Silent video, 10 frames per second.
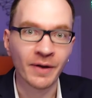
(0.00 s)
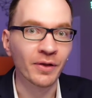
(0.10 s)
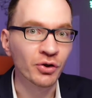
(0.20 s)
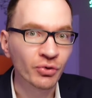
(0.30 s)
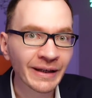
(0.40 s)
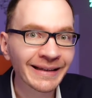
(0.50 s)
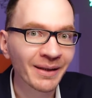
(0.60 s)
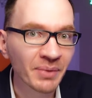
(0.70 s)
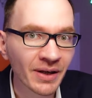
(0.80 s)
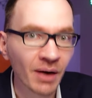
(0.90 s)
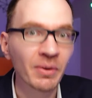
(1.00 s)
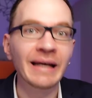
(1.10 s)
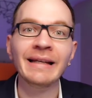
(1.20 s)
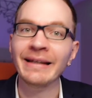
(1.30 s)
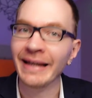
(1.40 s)
the trade can become
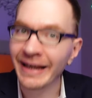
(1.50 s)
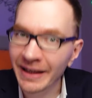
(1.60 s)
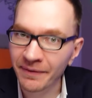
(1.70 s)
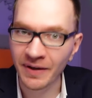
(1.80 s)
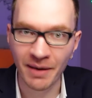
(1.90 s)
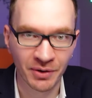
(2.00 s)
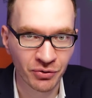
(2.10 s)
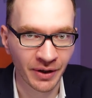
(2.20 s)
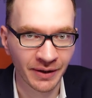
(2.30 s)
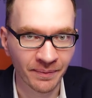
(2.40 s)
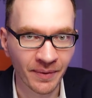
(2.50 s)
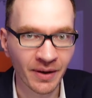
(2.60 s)
a negative gamma trade,